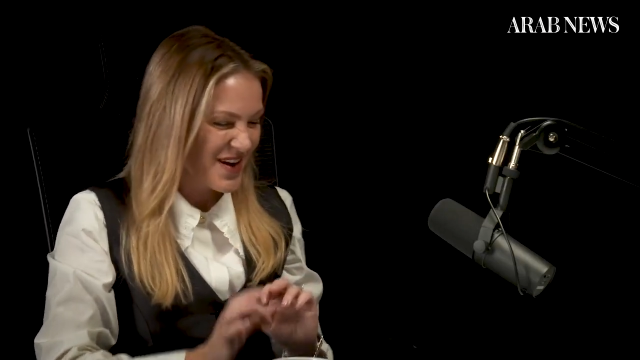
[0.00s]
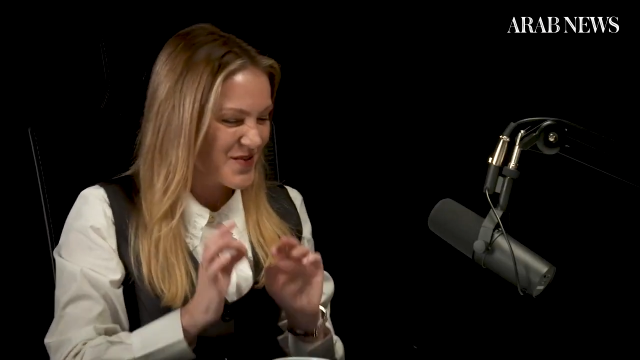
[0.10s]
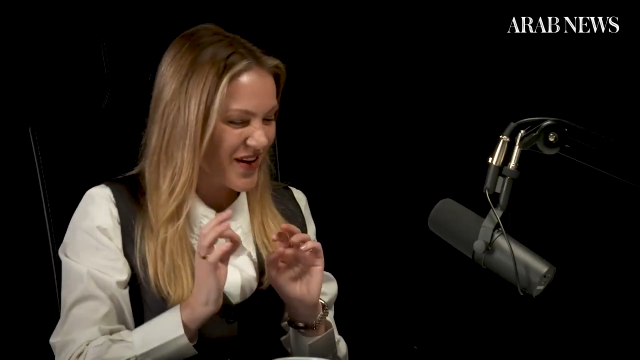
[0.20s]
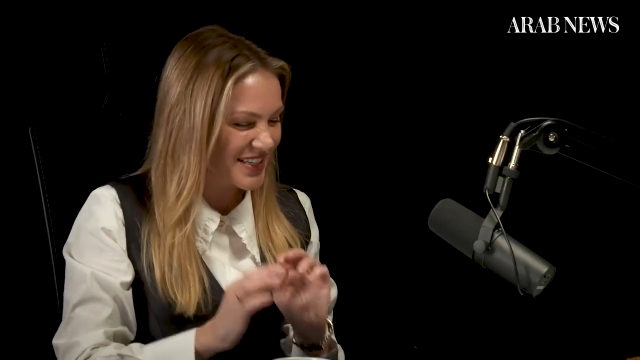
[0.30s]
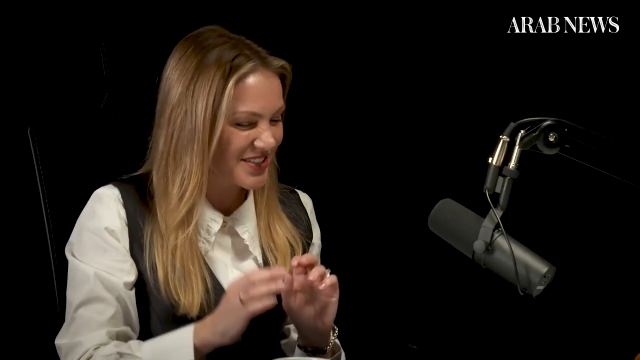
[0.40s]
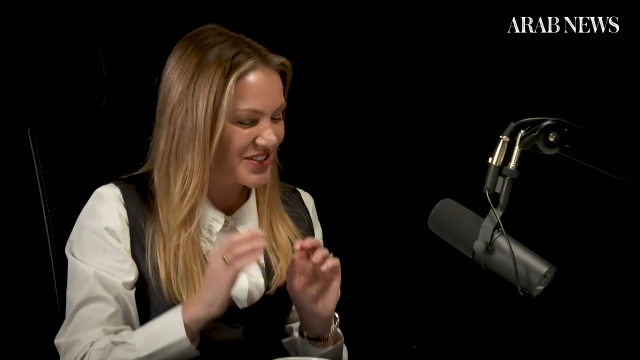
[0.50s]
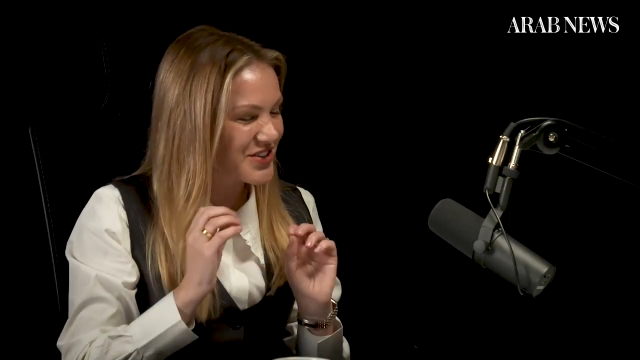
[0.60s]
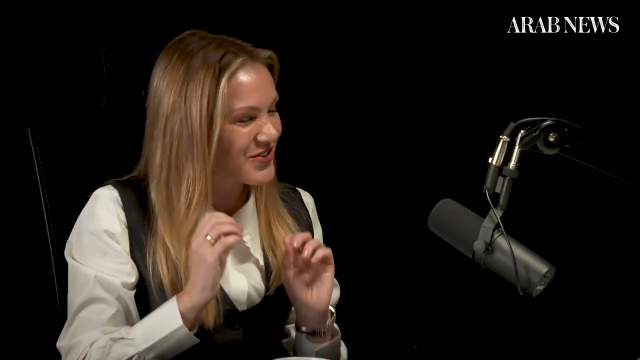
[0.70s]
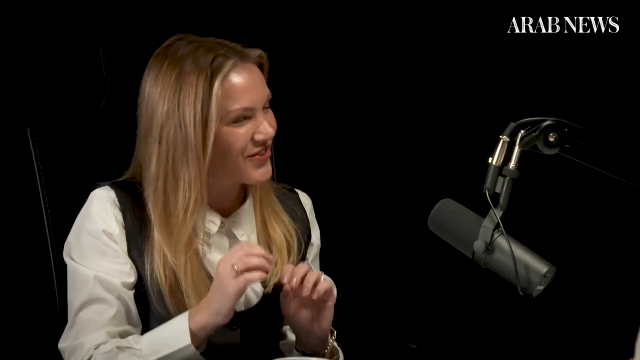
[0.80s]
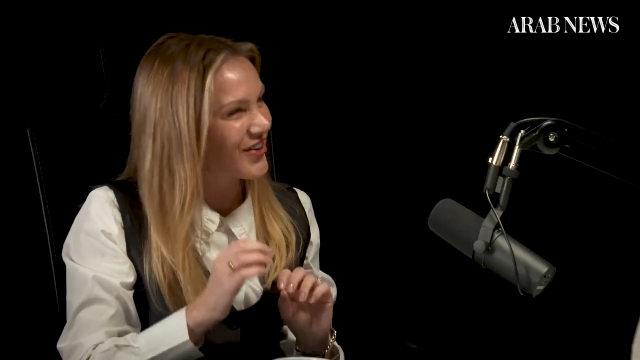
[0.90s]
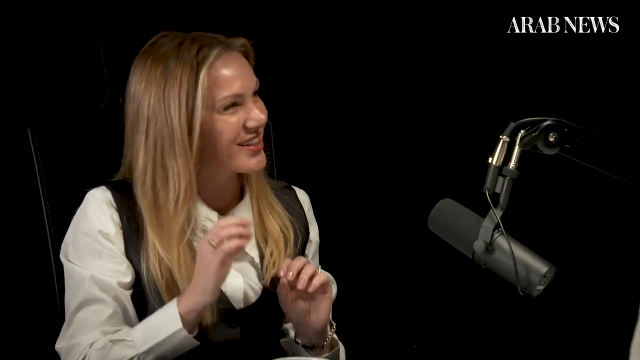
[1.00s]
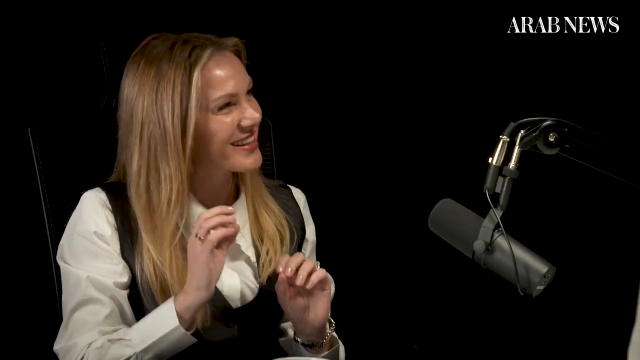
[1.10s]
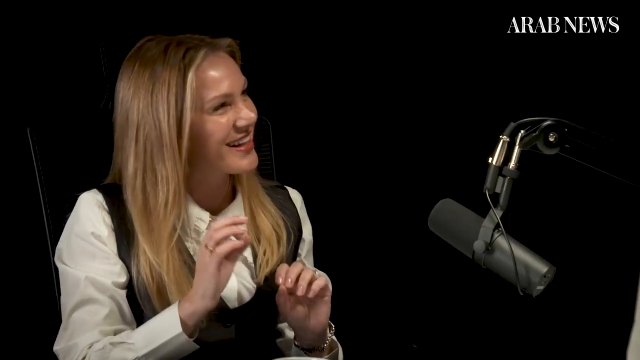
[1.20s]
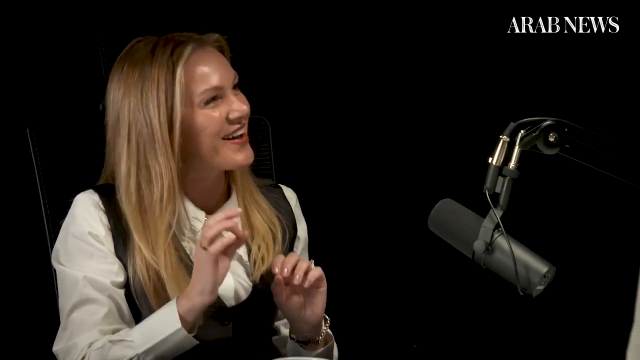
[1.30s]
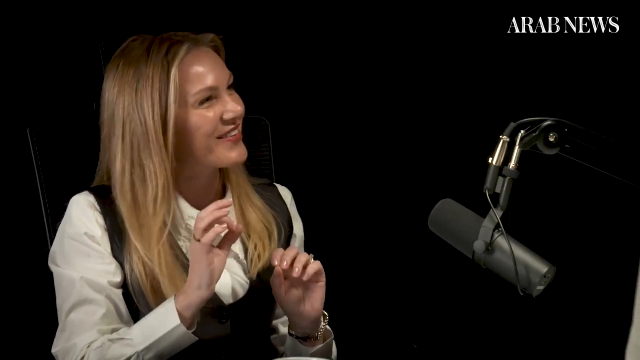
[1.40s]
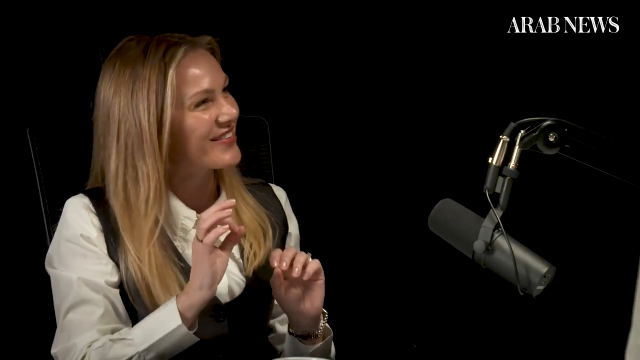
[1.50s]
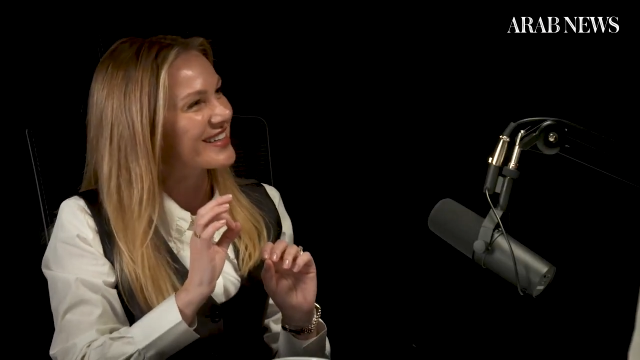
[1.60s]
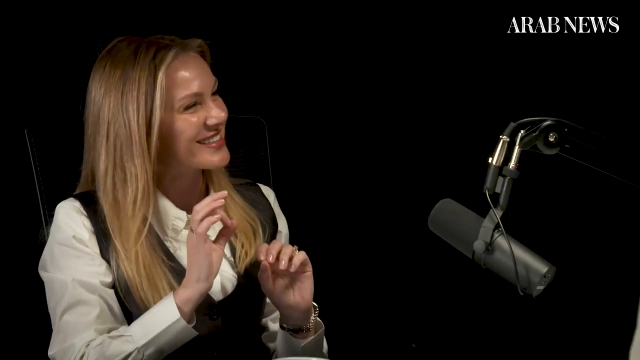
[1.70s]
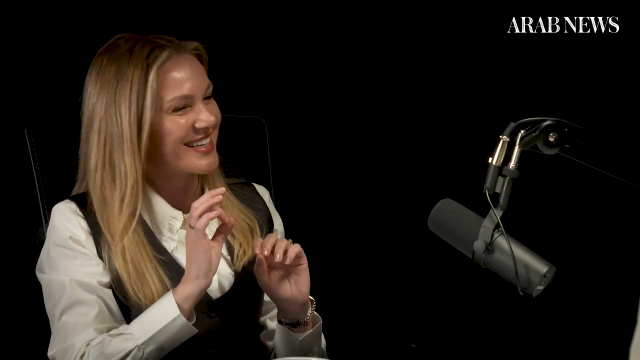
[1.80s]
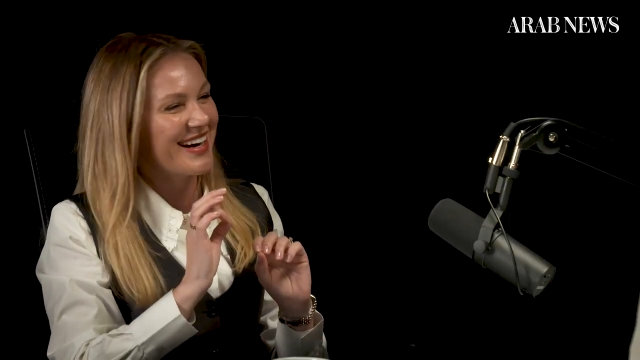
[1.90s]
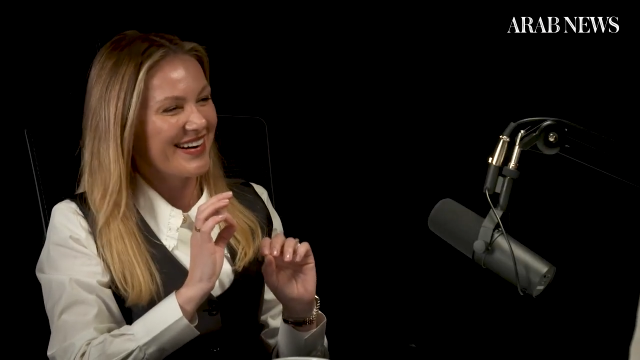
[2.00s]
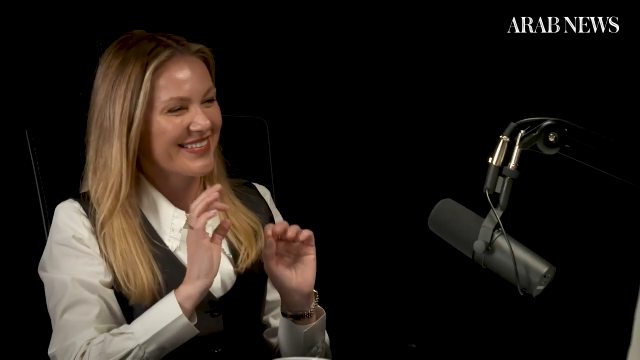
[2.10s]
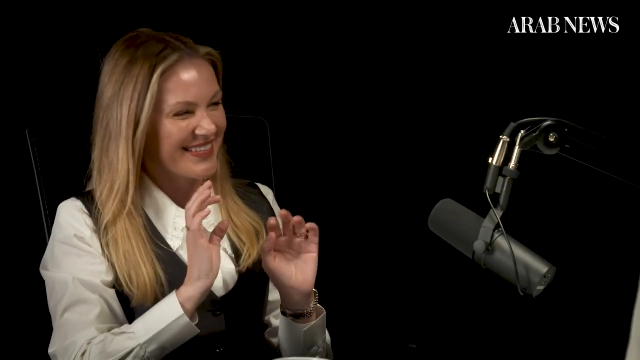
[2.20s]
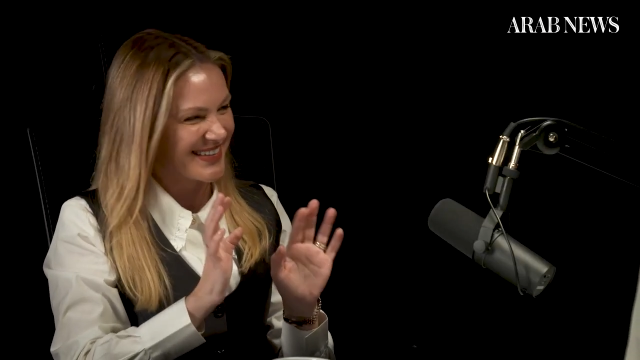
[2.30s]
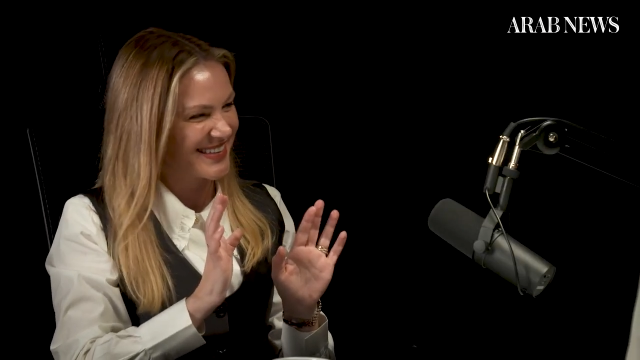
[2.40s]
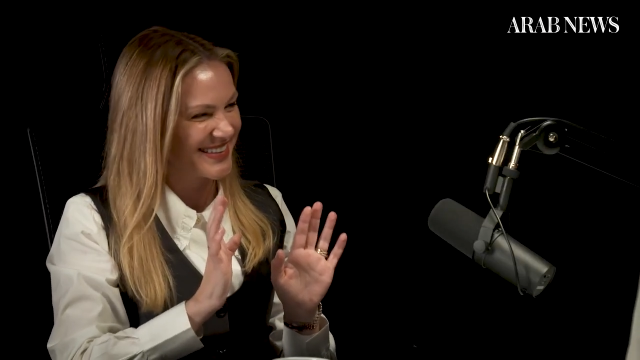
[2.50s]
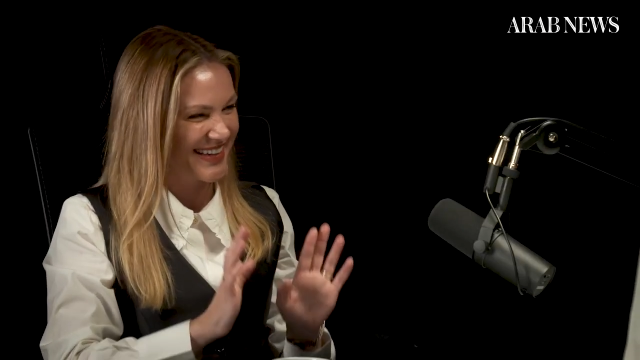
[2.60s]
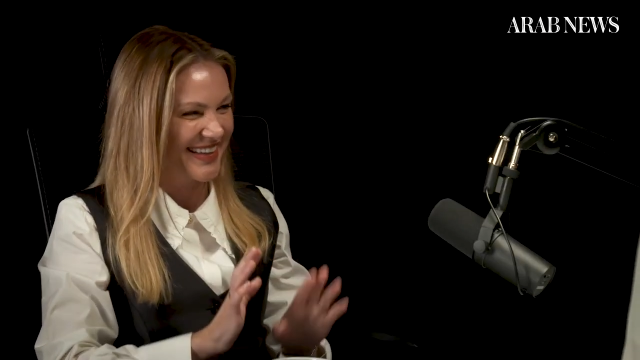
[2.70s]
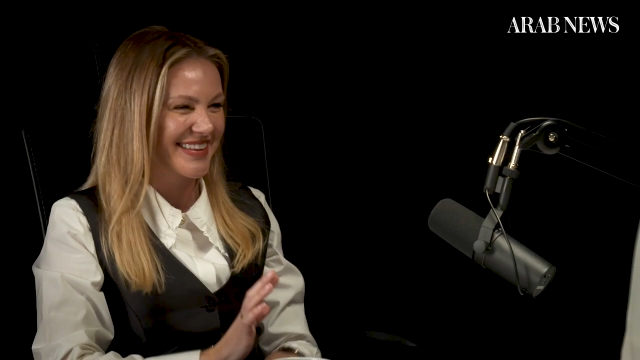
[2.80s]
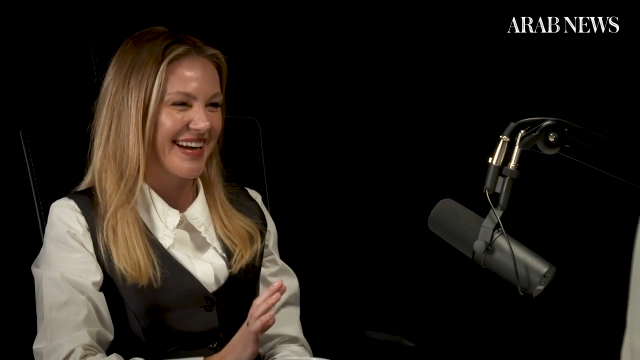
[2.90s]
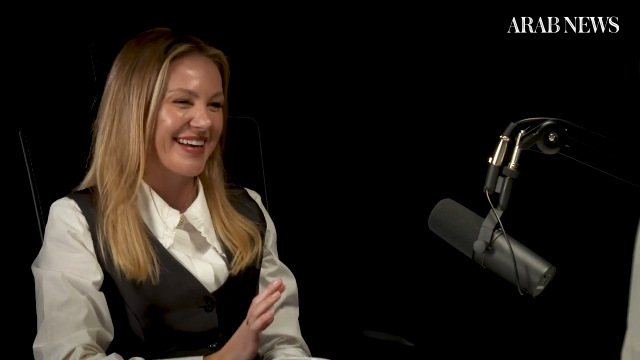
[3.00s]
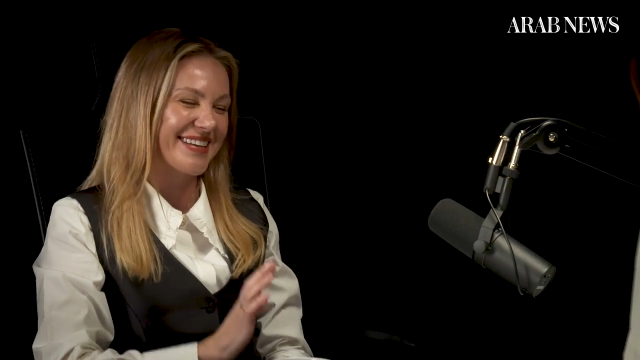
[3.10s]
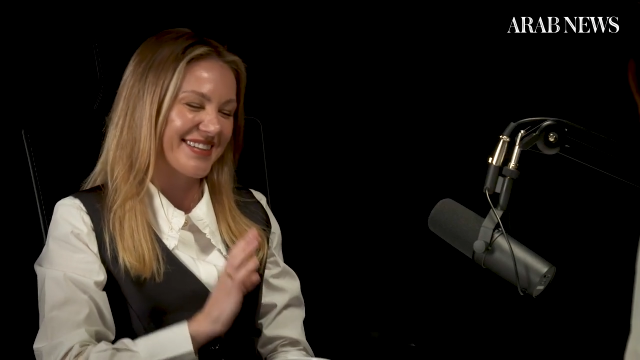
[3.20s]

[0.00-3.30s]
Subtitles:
When did you fall in love with Saudi? I like